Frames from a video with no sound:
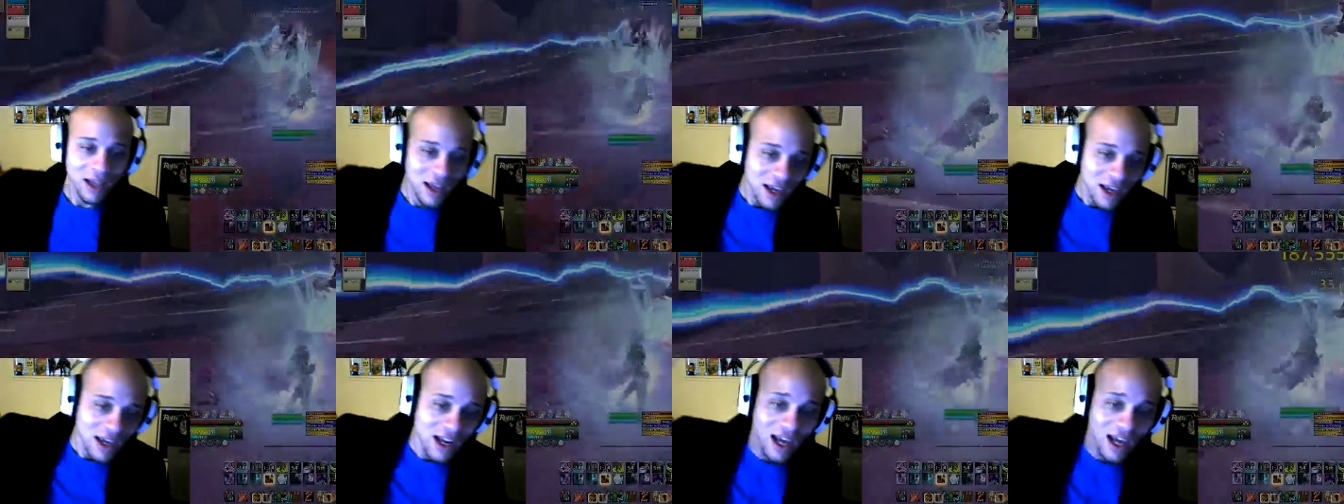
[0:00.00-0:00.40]

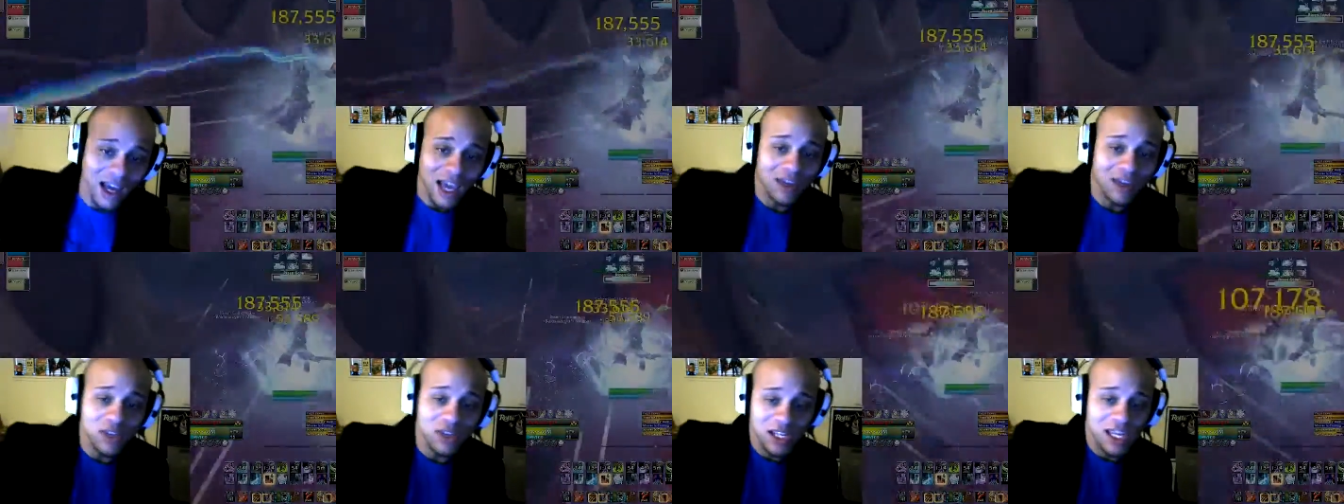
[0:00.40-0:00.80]
and I
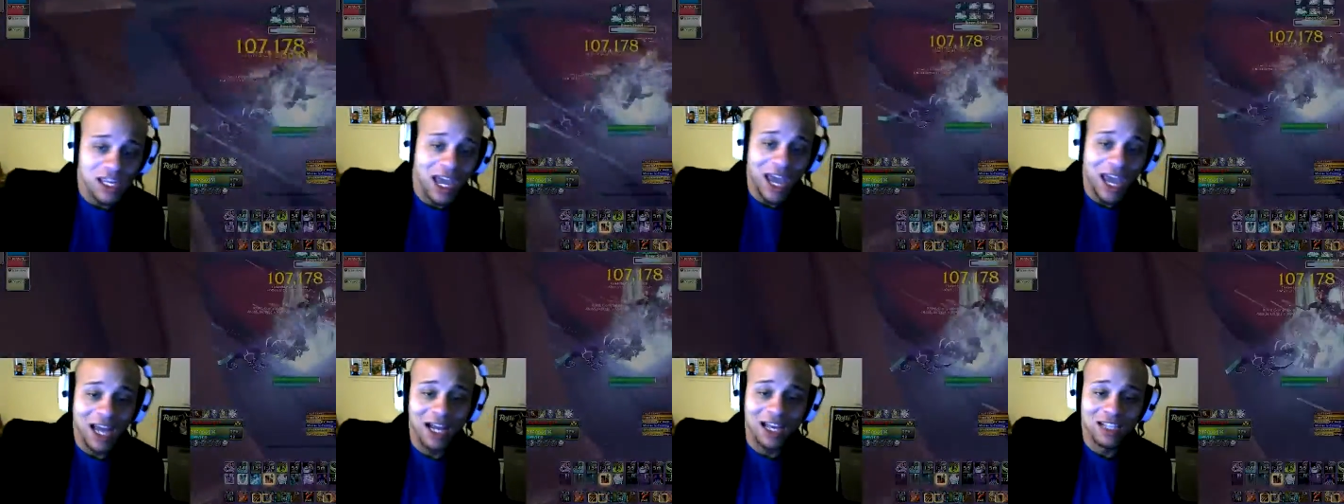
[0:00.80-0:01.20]
have the
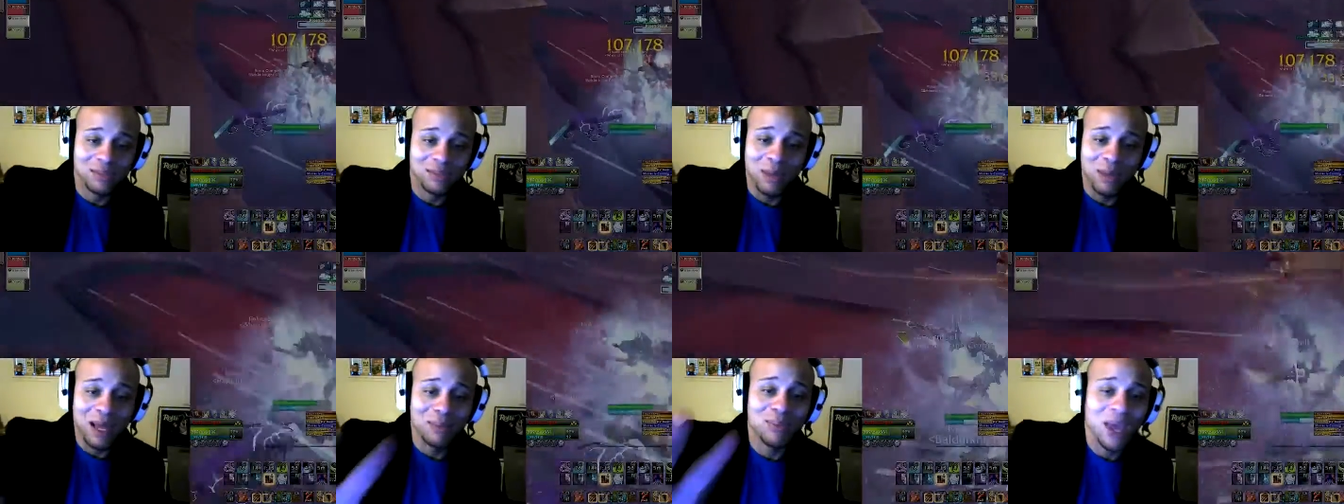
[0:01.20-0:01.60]
cat as
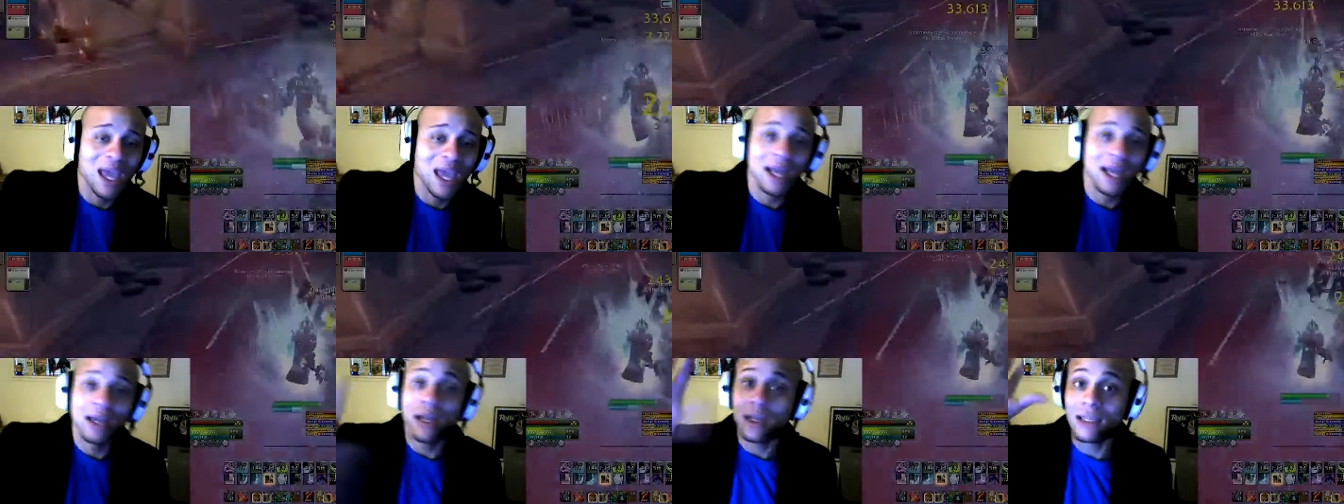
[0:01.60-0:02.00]
my
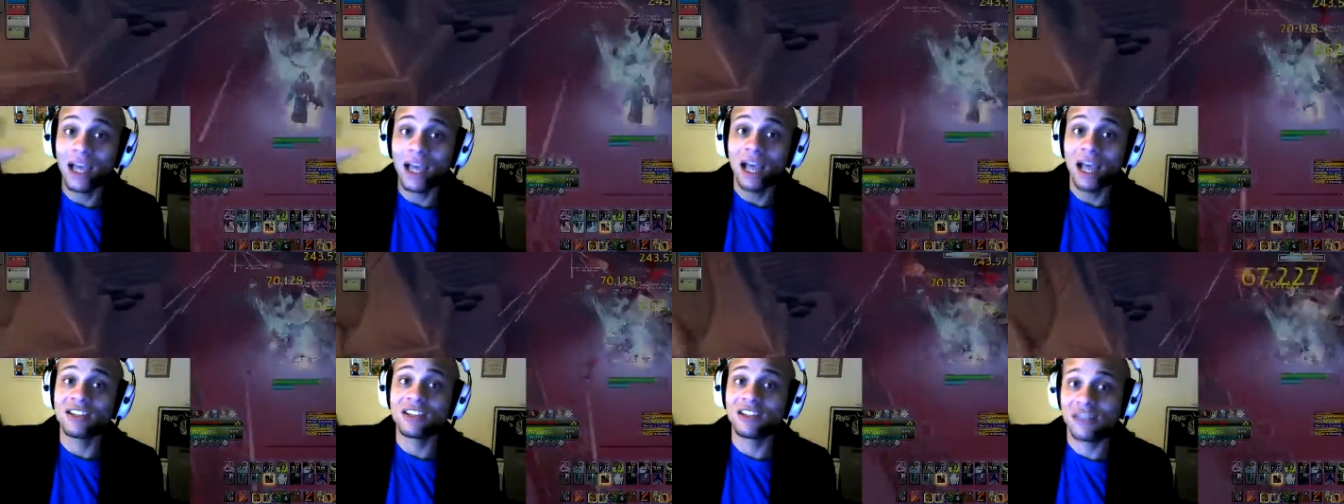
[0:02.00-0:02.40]
pet.
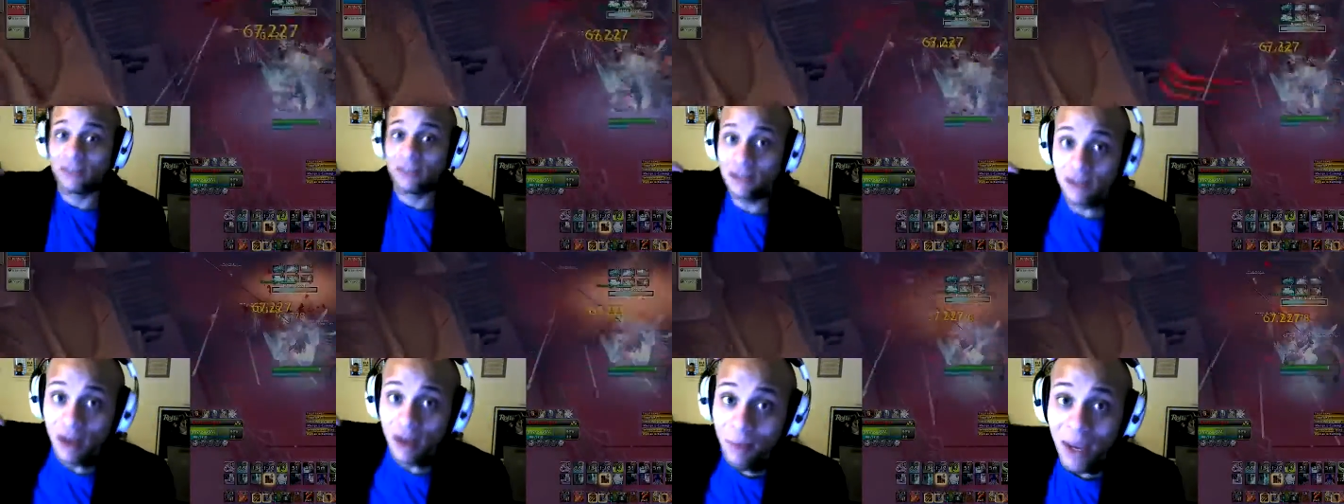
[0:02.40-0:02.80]
Yes!
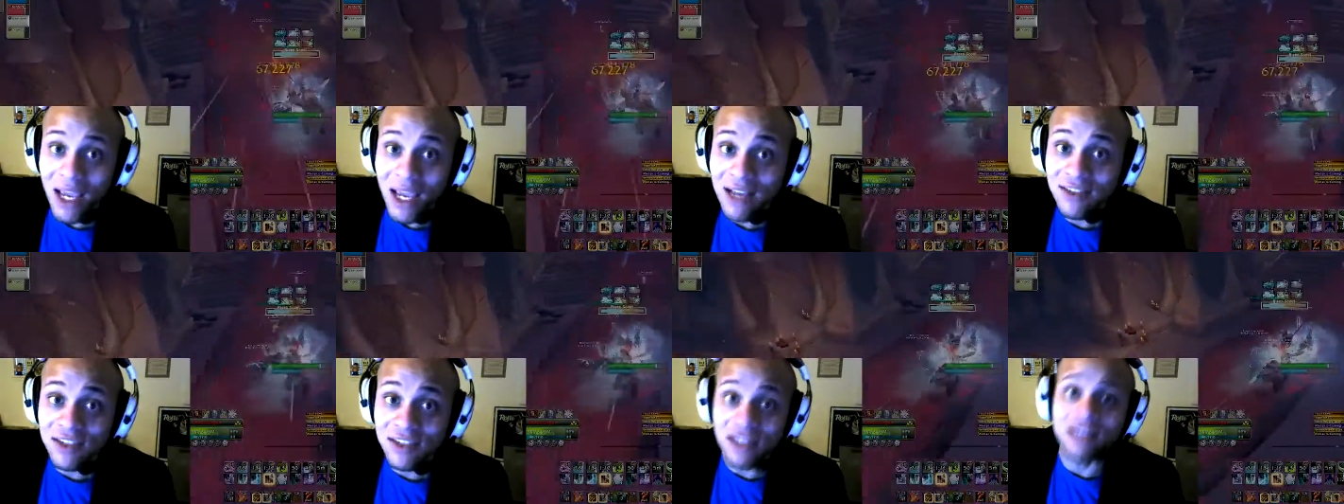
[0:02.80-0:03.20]

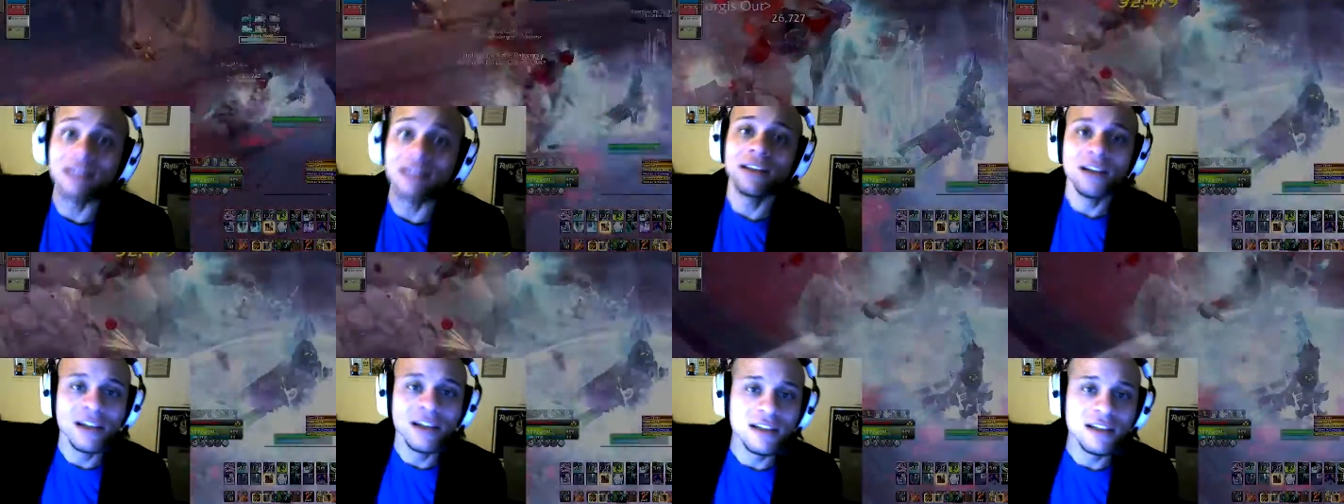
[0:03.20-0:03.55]
Amazing!